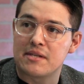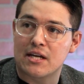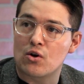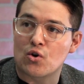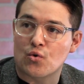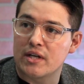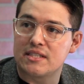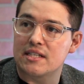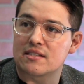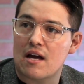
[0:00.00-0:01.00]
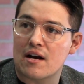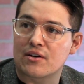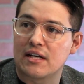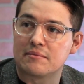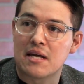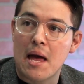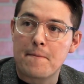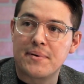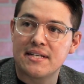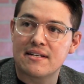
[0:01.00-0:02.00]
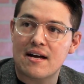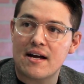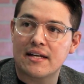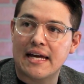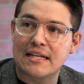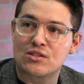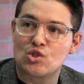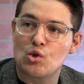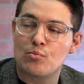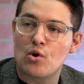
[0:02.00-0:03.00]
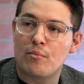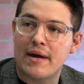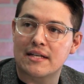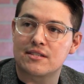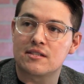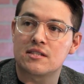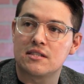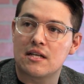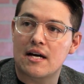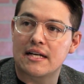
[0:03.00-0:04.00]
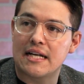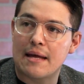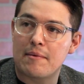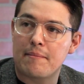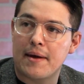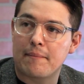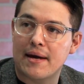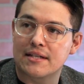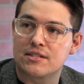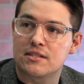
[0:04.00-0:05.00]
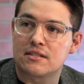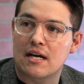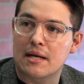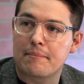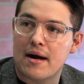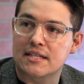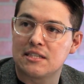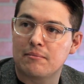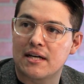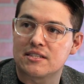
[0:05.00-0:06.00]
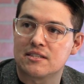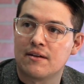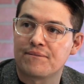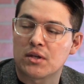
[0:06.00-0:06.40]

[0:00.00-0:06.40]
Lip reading: They go crazy at soccer games, but not at sumo matches, not in MMA matches, not in boxing matches.